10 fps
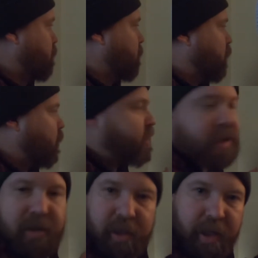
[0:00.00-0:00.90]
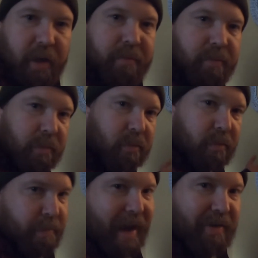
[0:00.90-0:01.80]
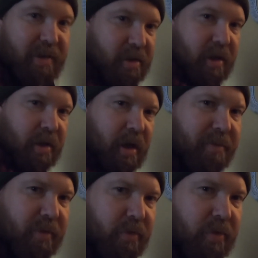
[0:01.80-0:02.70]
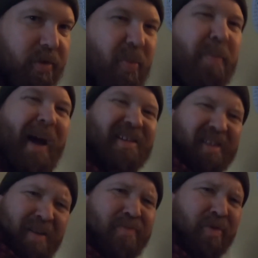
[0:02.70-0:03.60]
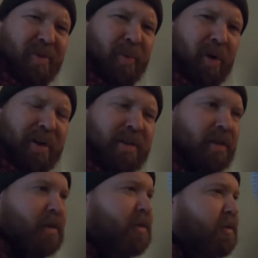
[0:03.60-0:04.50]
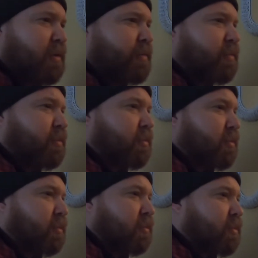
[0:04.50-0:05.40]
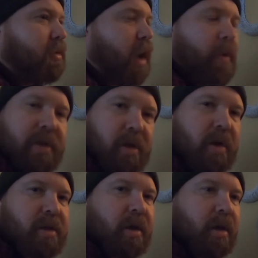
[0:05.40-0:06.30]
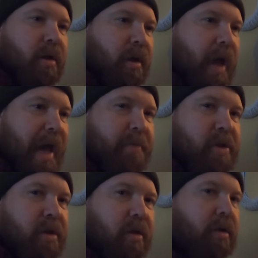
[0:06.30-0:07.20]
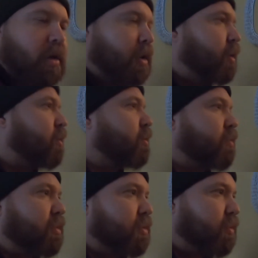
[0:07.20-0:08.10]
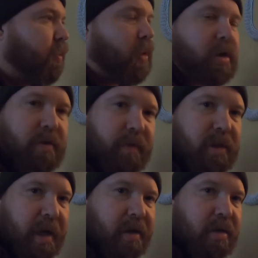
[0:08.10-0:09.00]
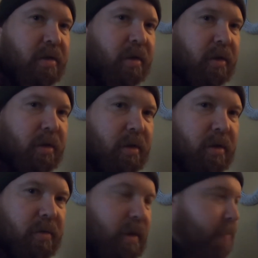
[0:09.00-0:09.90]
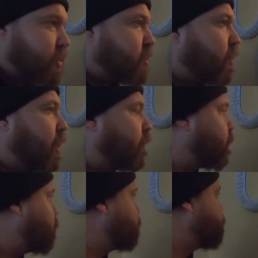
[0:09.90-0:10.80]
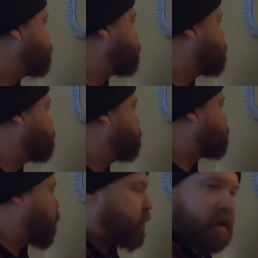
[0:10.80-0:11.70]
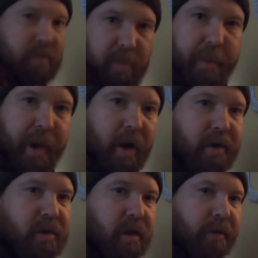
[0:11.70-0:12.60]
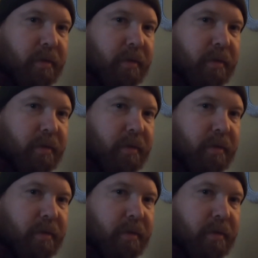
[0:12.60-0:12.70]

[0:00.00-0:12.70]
You always think that like a mouse is going to come through. Do mice come through the walls? I once lost a hamster in the walls of this house when I was 12. That's what my parents said.